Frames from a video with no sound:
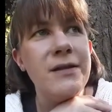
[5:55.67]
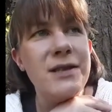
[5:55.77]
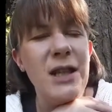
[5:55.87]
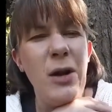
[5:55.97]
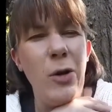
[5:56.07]

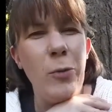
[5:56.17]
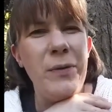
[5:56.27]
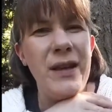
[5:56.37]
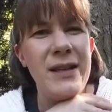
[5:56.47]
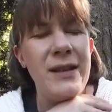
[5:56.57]
still
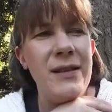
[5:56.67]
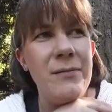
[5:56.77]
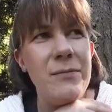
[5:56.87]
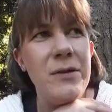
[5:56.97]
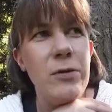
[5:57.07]
hope that
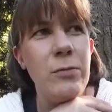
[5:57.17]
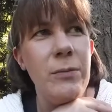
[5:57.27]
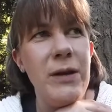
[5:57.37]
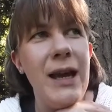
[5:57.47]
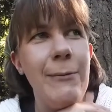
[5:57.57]
you
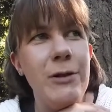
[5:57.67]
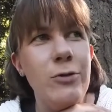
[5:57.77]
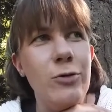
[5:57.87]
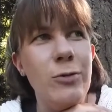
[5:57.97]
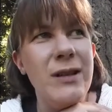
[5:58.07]
will be able
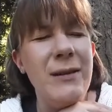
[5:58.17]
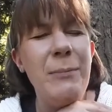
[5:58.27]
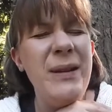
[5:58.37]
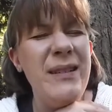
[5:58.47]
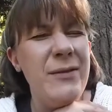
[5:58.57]
to do it
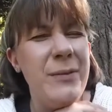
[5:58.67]
a